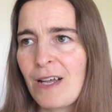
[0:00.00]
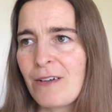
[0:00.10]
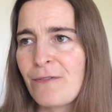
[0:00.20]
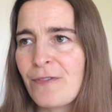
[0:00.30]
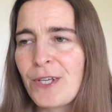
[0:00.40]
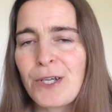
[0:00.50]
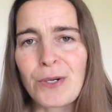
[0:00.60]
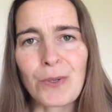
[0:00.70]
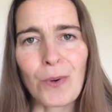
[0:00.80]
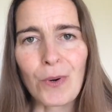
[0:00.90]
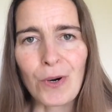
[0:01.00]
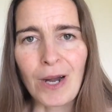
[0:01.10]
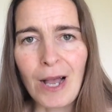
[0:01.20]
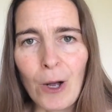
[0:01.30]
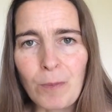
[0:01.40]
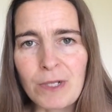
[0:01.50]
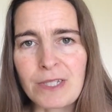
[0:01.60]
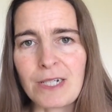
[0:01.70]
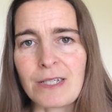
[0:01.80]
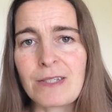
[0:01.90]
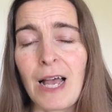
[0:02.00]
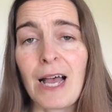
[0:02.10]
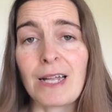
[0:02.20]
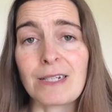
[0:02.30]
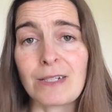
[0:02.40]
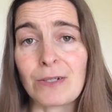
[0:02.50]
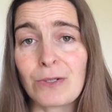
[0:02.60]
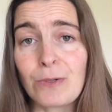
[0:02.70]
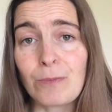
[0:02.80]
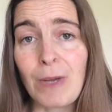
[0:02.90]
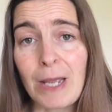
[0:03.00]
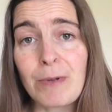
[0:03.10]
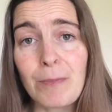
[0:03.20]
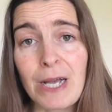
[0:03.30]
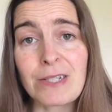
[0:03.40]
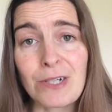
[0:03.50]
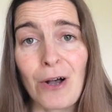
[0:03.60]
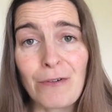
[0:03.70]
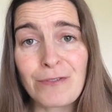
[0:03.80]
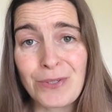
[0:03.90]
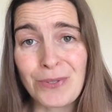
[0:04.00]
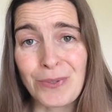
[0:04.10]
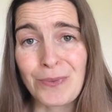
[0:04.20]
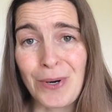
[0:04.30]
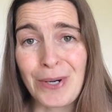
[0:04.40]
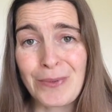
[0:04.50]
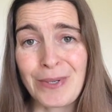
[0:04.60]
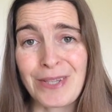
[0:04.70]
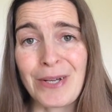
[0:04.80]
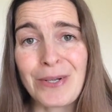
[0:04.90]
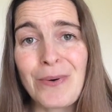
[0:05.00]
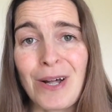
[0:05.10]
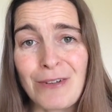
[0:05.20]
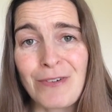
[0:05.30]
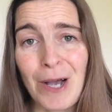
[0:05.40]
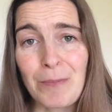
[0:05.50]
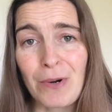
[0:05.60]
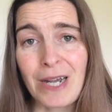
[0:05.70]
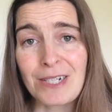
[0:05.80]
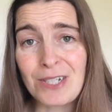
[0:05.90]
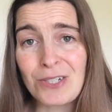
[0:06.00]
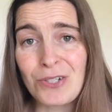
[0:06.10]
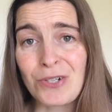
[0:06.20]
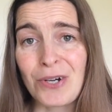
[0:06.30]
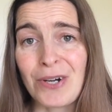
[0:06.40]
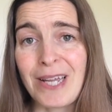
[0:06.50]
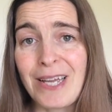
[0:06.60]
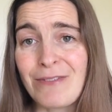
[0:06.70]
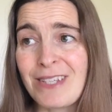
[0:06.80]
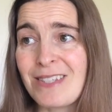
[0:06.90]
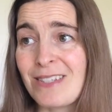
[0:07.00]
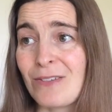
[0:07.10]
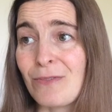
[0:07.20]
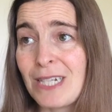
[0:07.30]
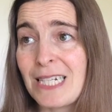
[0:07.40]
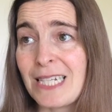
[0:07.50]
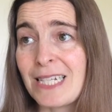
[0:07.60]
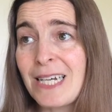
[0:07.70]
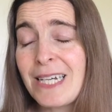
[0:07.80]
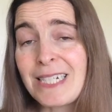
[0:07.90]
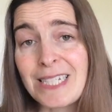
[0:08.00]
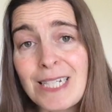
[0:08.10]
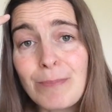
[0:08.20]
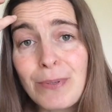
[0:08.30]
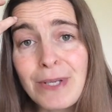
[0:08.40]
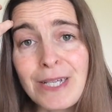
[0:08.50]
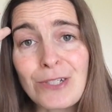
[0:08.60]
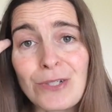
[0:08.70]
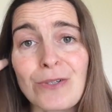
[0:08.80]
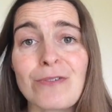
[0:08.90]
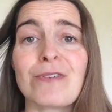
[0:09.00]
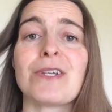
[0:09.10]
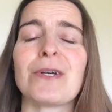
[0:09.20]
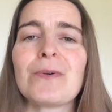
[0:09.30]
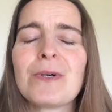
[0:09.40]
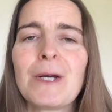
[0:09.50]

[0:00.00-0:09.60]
fear or helplessness, and you may be best off to work with a qualified practitioner if this is a really deep issue for you.